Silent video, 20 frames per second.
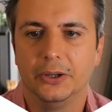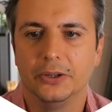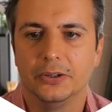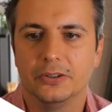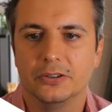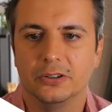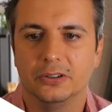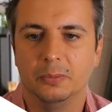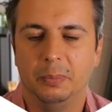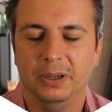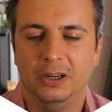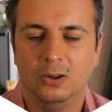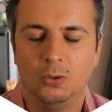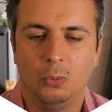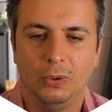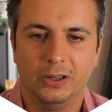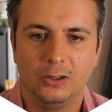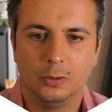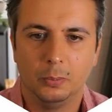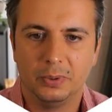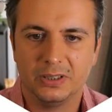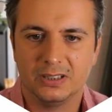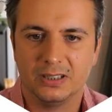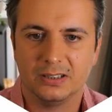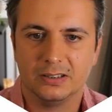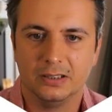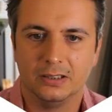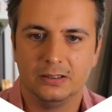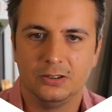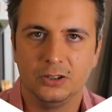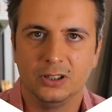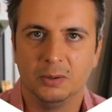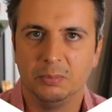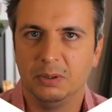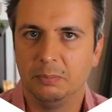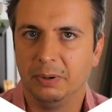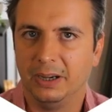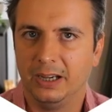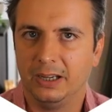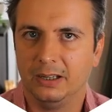So depending on where your business is, you can be
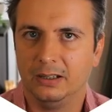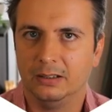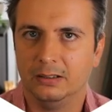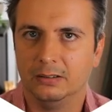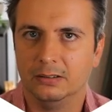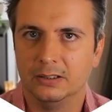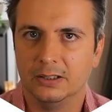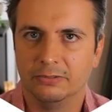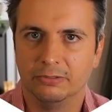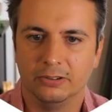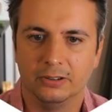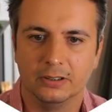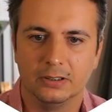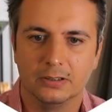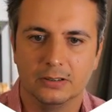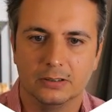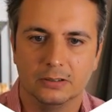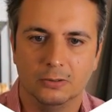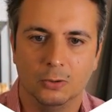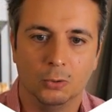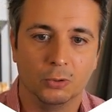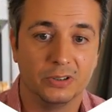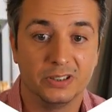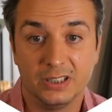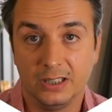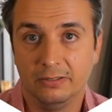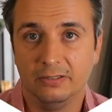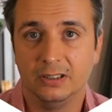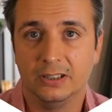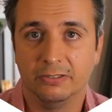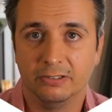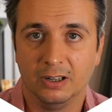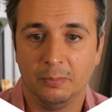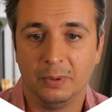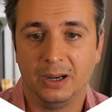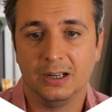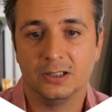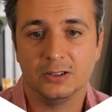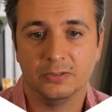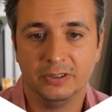paying different or receiving different
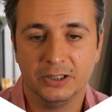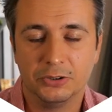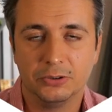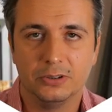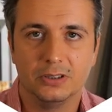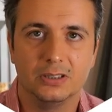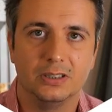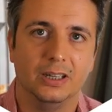amounts of interest,